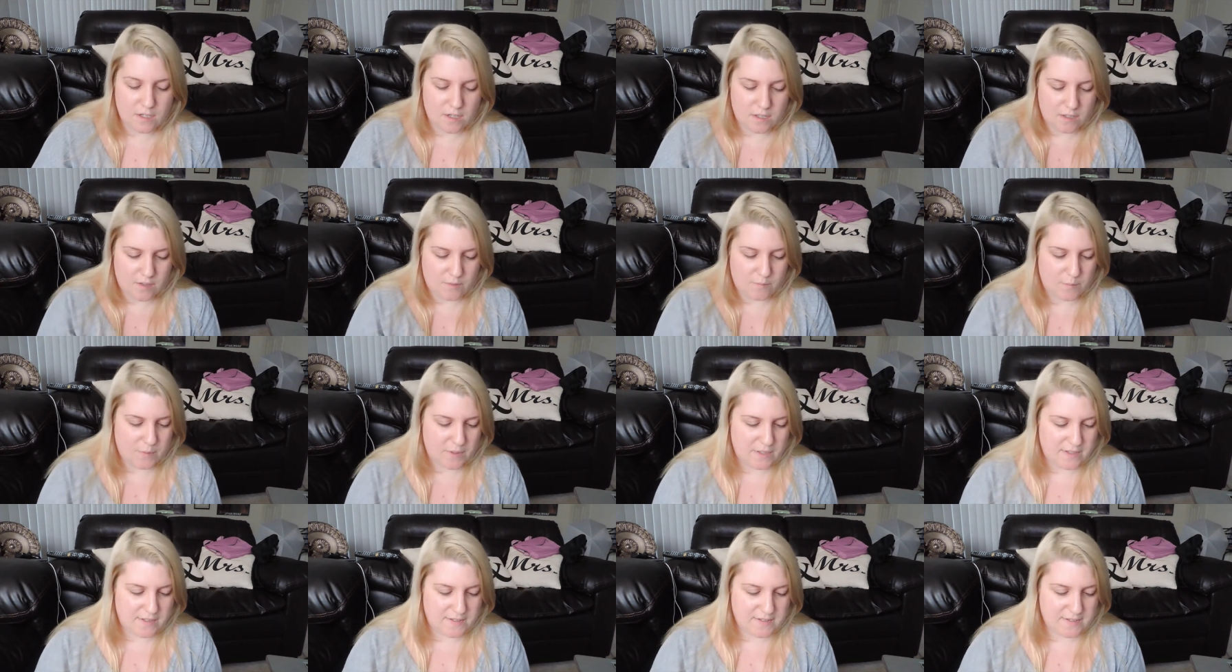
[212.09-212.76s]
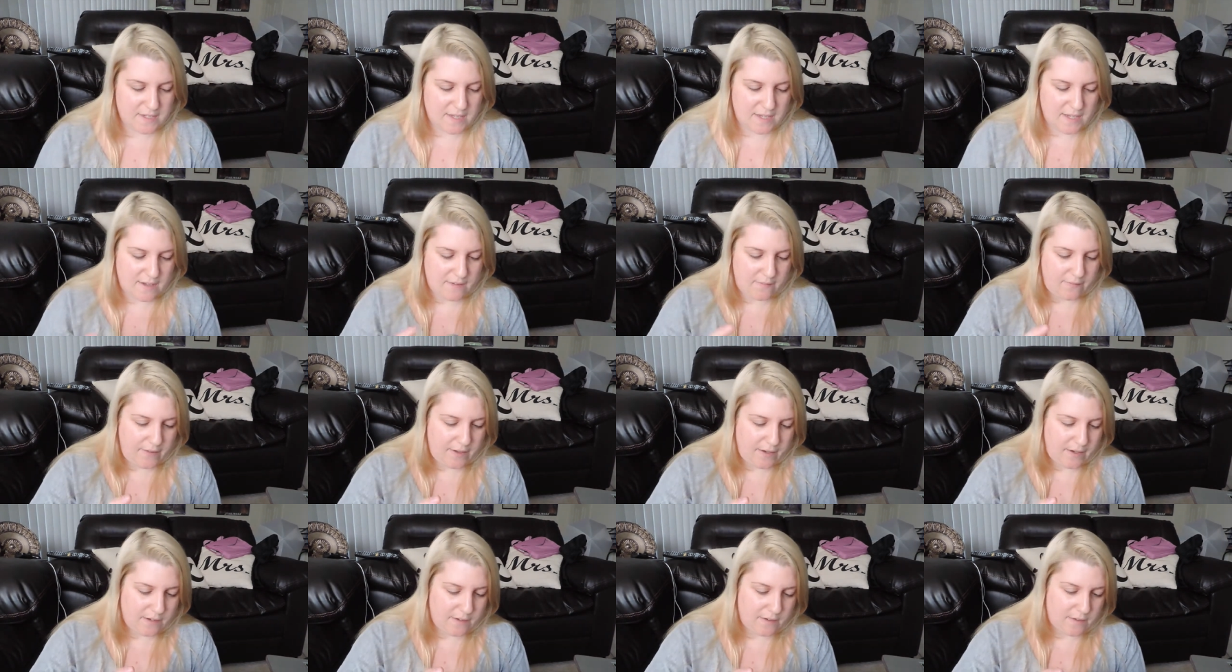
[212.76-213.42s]
um, but it doesn't
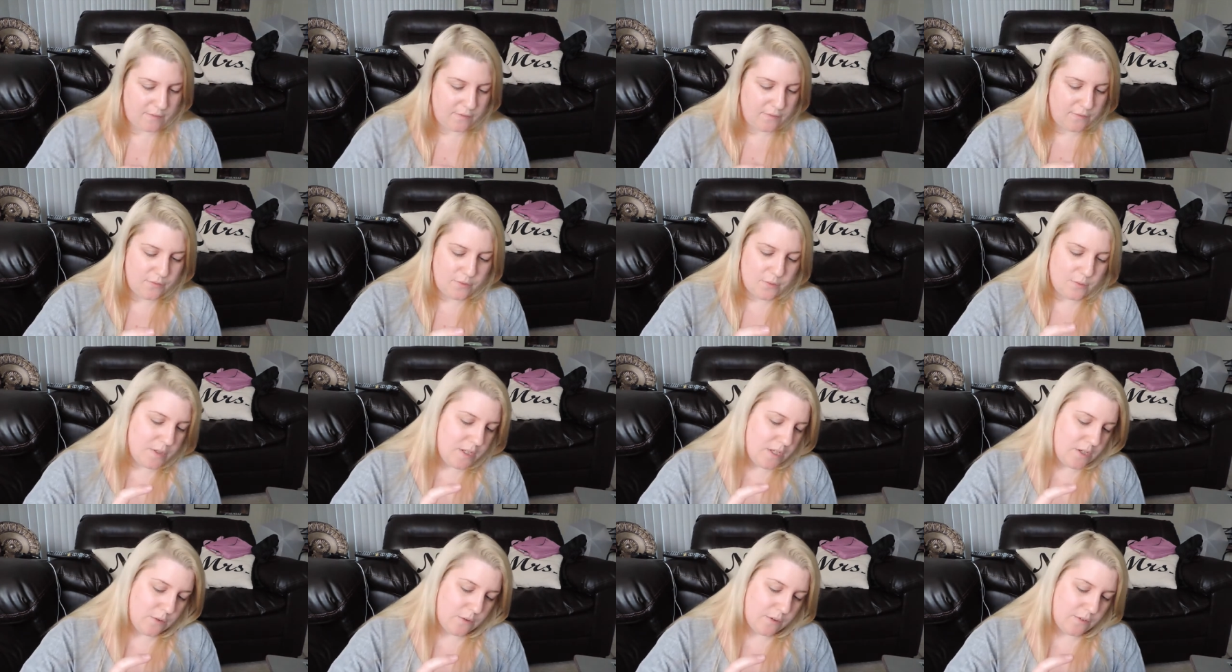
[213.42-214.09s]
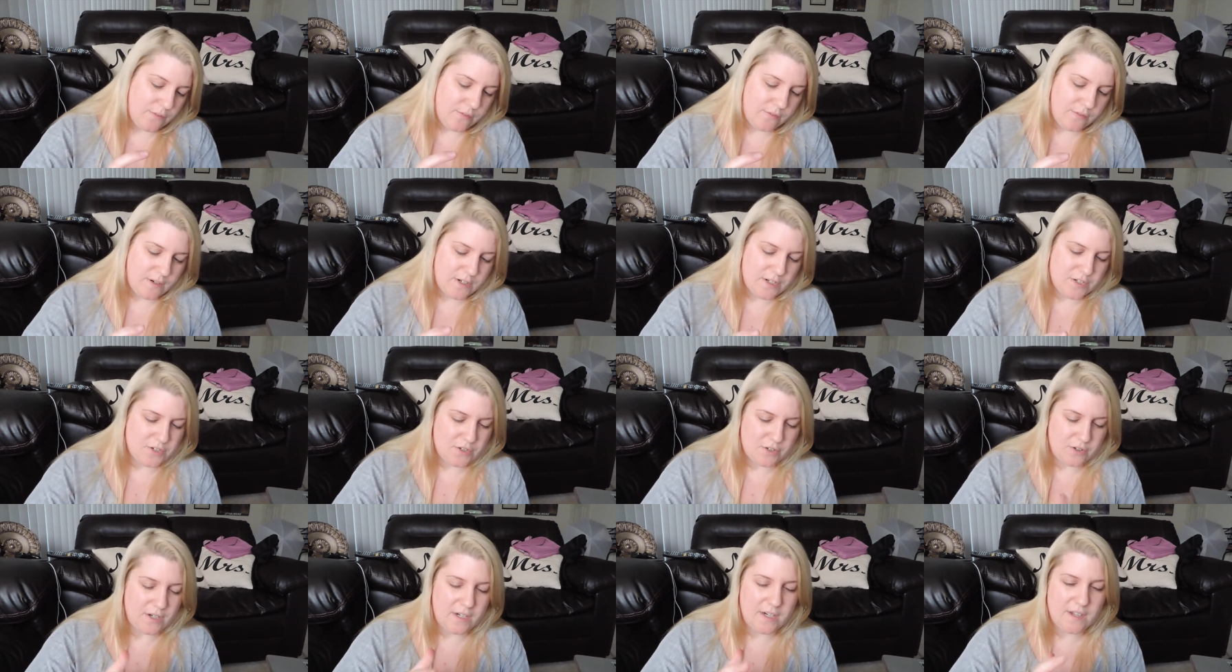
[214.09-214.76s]
have like a fruity or
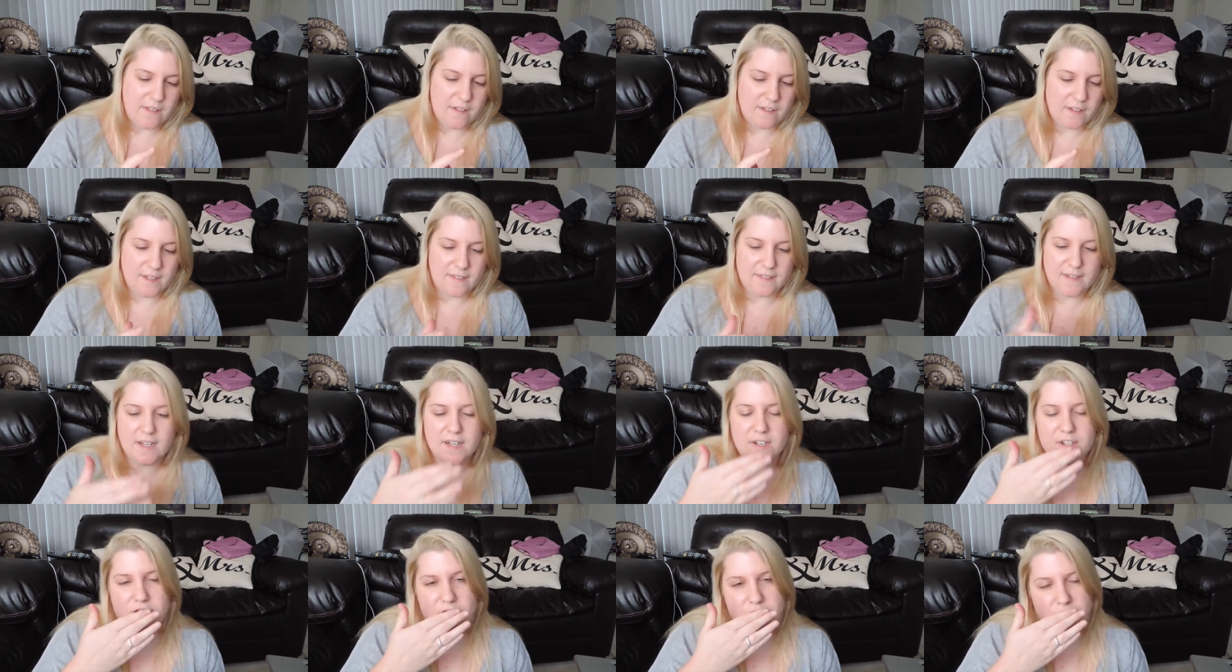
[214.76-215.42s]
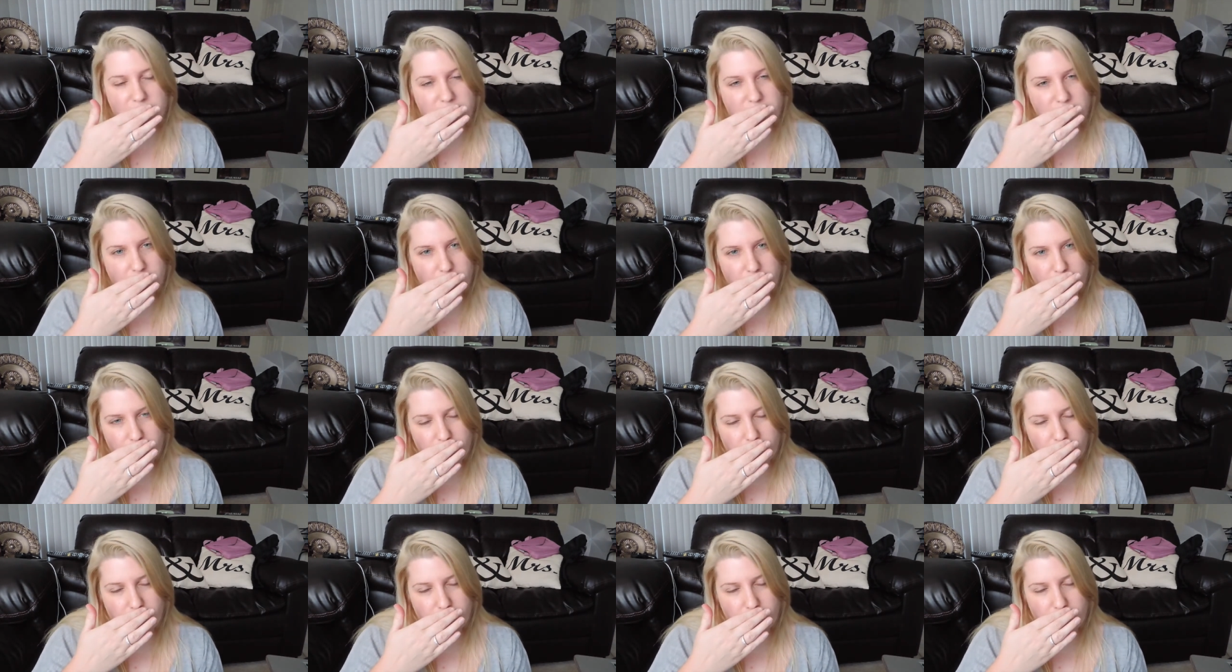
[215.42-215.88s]
fresh or anything like that. It's just,